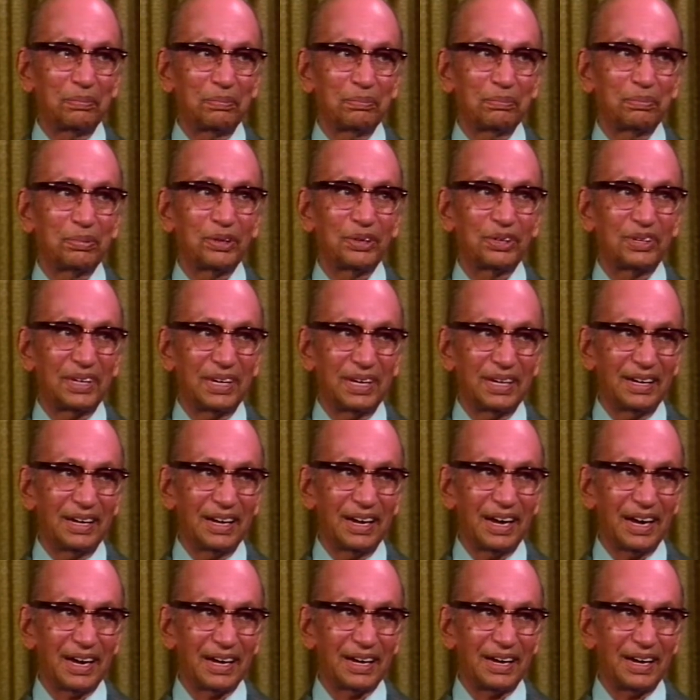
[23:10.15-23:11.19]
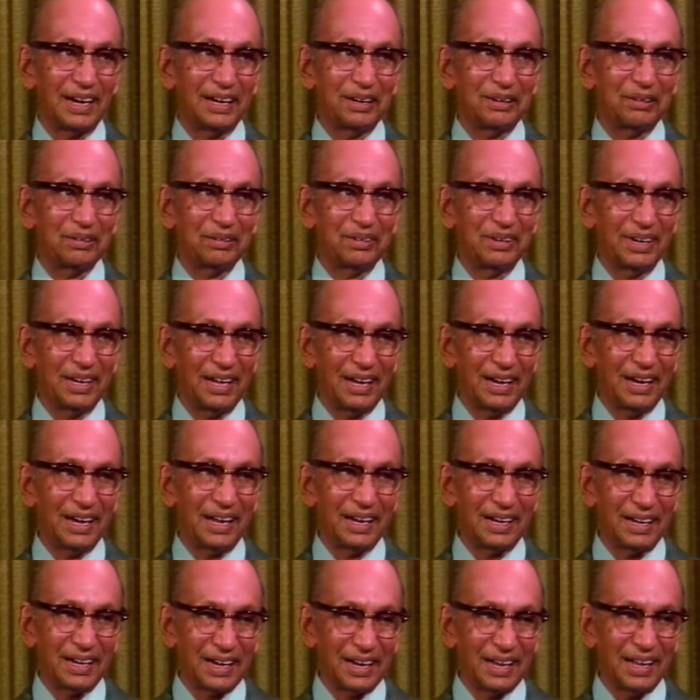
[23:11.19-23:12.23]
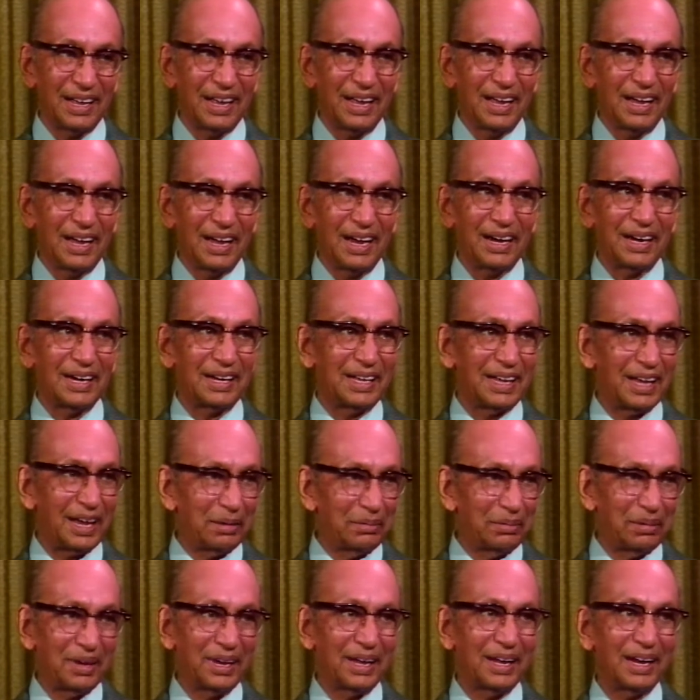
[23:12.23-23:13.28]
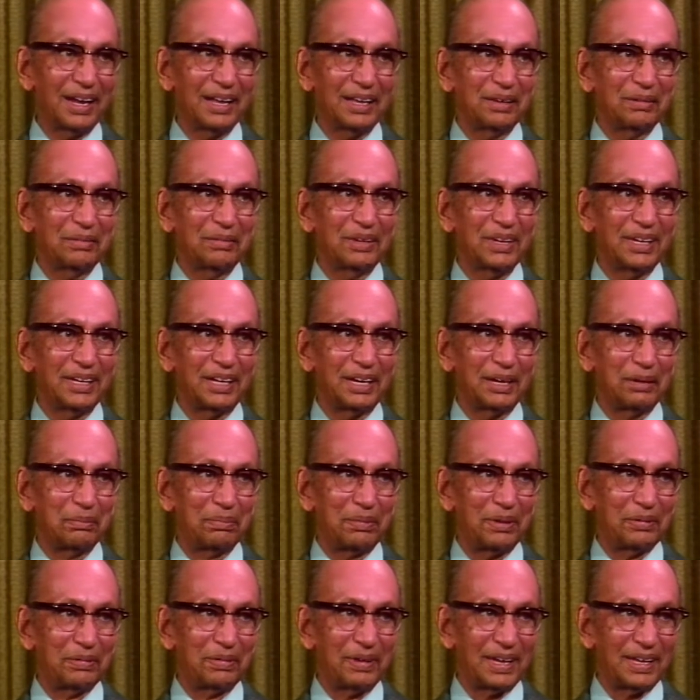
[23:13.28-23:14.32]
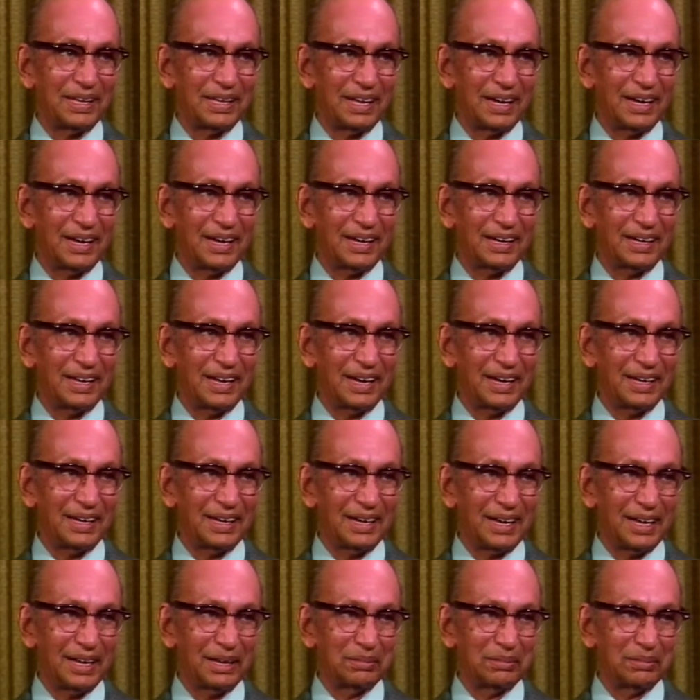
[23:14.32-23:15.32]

proceed directly to D.Lit, and came here as a visiting professor at that time.